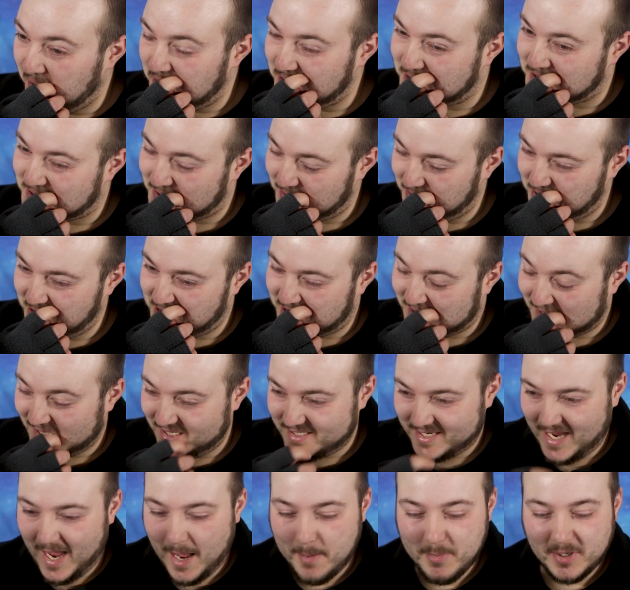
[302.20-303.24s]
and someone just
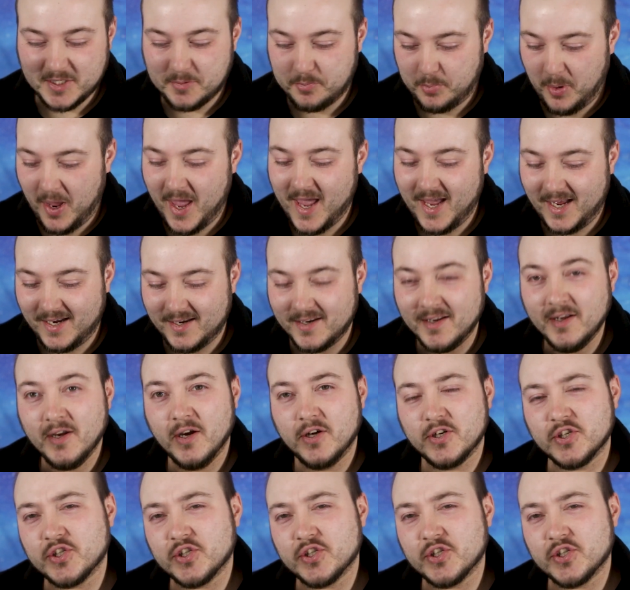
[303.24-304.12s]
gets MS Paint,